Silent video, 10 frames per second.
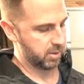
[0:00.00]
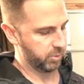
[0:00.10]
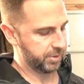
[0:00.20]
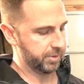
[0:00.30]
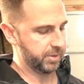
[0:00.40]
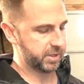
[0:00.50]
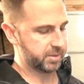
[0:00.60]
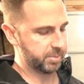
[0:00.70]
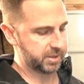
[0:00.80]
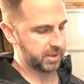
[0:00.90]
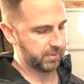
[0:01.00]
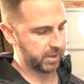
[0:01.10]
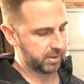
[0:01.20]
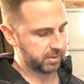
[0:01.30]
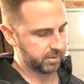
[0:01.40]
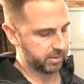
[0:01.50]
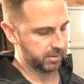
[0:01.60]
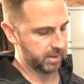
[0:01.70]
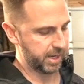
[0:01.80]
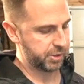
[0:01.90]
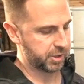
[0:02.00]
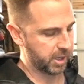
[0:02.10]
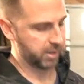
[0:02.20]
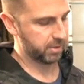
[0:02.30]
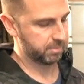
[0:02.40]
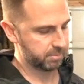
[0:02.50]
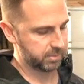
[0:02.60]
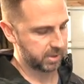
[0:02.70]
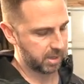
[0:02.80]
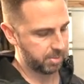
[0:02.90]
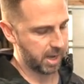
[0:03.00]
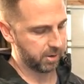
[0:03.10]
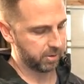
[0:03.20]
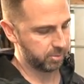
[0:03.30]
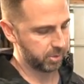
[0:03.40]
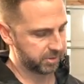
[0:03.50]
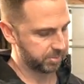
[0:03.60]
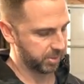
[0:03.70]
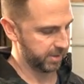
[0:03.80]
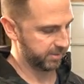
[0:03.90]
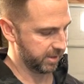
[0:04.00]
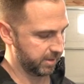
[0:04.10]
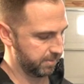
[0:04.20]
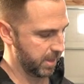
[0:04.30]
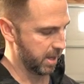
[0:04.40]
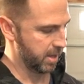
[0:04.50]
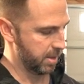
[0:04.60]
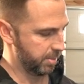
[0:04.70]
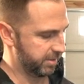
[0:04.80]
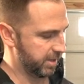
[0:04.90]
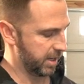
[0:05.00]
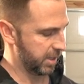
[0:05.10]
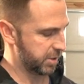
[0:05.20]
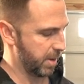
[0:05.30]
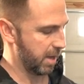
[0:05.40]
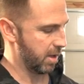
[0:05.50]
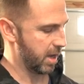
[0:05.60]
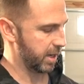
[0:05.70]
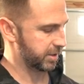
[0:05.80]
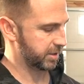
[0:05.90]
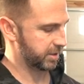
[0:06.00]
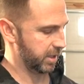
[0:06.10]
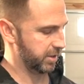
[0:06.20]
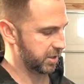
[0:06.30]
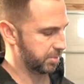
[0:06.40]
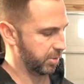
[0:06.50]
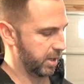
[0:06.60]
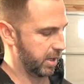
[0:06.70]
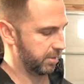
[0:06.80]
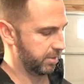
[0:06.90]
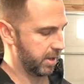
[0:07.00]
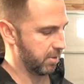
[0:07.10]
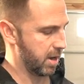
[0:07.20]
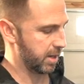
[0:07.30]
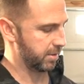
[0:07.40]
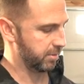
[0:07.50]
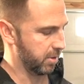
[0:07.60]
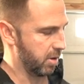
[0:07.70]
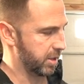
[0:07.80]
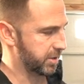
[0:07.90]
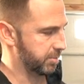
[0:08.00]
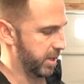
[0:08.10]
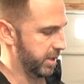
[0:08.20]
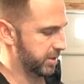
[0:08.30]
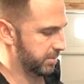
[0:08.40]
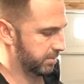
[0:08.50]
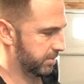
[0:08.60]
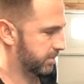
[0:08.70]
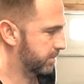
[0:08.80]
with this specific night shiner kind of pattern almost. But 10 inch matlocks in the spring, they rock. They're awesome baits.